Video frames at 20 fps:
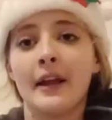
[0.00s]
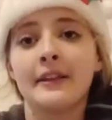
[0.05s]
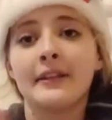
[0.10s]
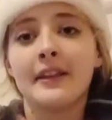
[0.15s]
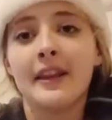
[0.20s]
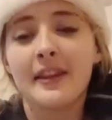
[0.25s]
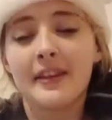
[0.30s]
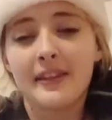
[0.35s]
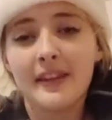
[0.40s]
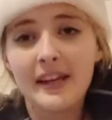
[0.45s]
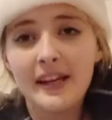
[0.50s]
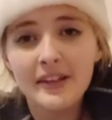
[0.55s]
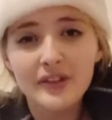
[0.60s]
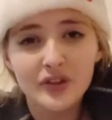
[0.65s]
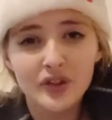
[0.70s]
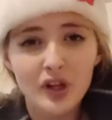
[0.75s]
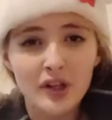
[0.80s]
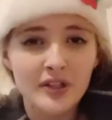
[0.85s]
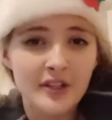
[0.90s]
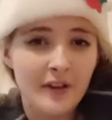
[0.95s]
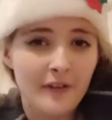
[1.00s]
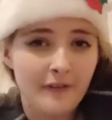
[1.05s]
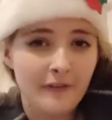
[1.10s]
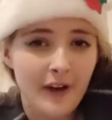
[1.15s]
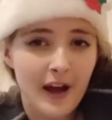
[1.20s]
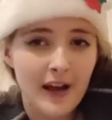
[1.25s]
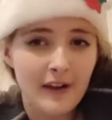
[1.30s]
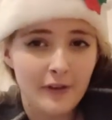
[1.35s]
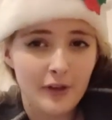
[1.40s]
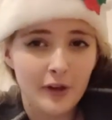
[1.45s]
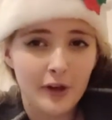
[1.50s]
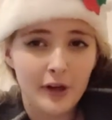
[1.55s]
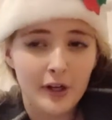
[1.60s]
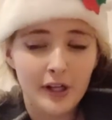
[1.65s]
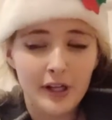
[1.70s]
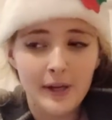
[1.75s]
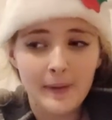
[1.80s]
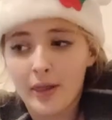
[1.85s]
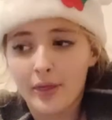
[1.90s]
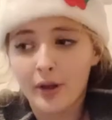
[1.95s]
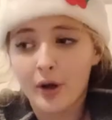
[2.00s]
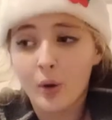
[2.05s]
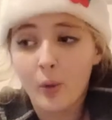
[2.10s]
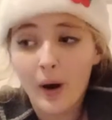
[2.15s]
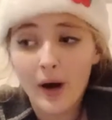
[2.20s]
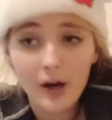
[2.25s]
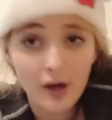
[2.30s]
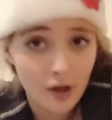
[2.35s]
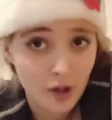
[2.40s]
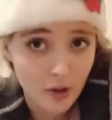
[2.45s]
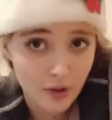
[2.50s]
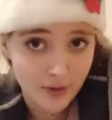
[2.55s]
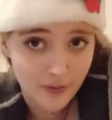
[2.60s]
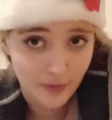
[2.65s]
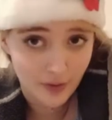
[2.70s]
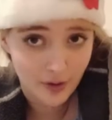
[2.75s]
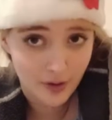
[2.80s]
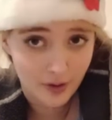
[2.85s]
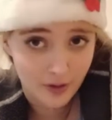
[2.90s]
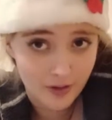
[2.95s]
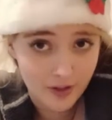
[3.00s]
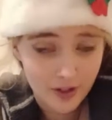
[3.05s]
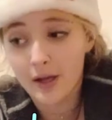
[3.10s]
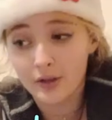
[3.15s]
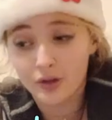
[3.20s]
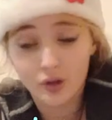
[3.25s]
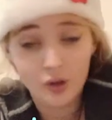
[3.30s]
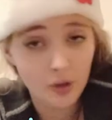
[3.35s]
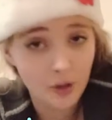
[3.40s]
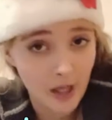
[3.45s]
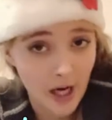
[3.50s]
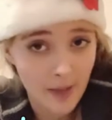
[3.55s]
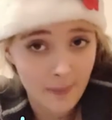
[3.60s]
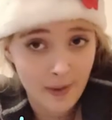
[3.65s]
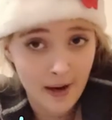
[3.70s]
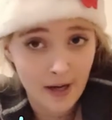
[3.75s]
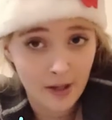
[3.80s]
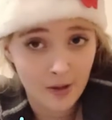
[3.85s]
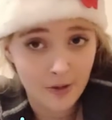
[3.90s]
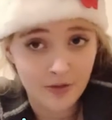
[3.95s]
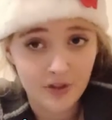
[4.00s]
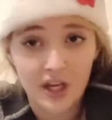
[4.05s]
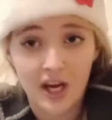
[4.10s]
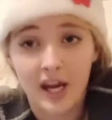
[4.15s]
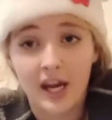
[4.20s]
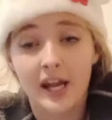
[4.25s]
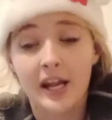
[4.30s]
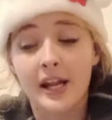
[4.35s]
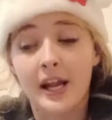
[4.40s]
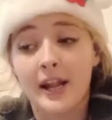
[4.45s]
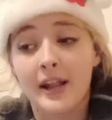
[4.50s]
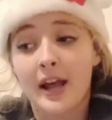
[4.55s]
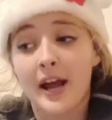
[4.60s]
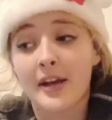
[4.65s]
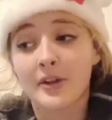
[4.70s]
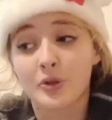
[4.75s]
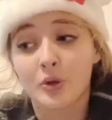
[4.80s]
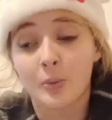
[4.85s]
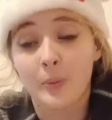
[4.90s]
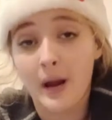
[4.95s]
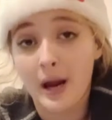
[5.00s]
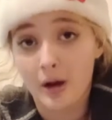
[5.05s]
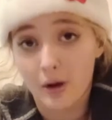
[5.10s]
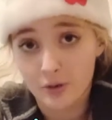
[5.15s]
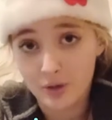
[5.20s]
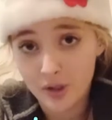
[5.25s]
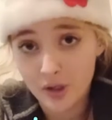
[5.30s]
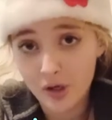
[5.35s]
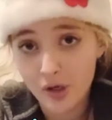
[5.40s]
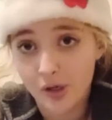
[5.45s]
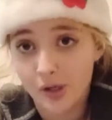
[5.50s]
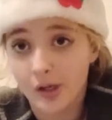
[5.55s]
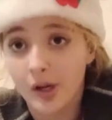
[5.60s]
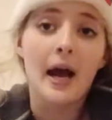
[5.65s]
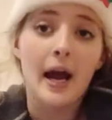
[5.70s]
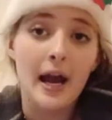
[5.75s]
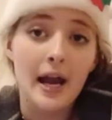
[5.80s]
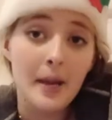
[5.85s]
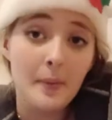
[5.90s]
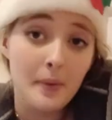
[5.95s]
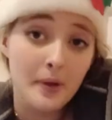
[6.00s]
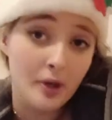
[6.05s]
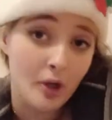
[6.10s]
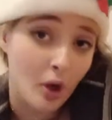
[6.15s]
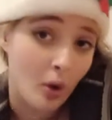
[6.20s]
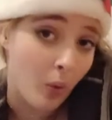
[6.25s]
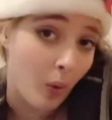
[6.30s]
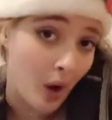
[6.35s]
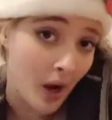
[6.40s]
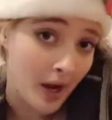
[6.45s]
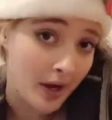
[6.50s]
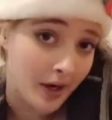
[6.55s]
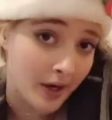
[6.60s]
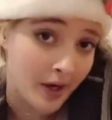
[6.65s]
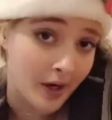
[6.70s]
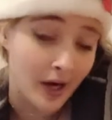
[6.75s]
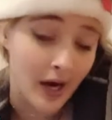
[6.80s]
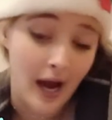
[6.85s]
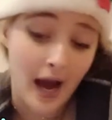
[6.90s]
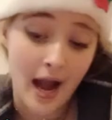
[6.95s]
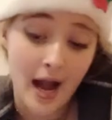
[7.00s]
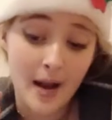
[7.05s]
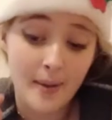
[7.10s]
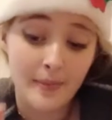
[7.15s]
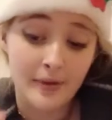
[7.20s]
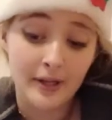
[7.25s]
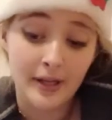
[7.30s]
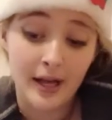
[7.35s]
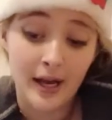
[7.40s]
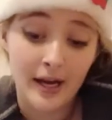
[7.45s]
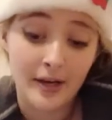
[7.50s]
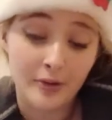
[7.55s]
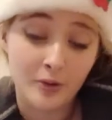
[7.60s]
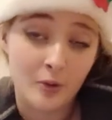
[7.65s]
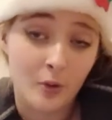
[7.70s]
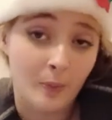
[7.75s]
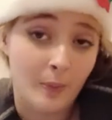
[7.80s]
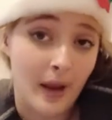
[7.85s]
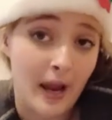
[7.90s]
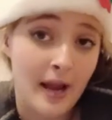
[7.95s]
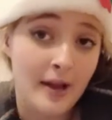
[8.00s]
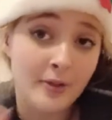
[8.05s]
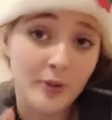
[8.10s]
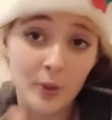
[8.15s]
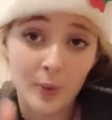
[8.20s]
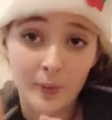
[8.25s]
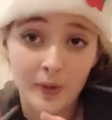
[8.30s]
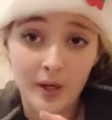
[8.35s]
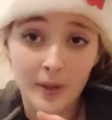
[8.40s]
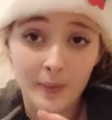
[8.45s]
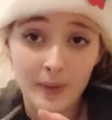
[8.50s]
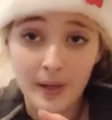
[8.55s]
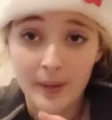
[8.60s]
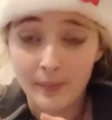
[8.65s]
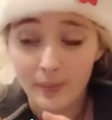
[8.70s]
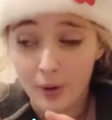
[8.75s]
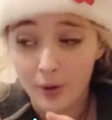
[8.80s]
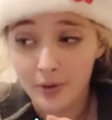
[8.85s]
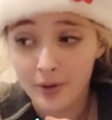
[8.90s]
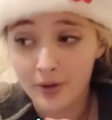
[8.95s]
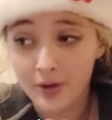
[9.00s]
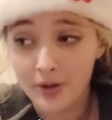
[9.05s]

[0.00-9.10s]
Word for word: The thing starts at 5.30. The choir goes first, junior high band goes second, and the high school band goes third. I'm in the choir, and I'm in the high school band, so I'm gonna be in both of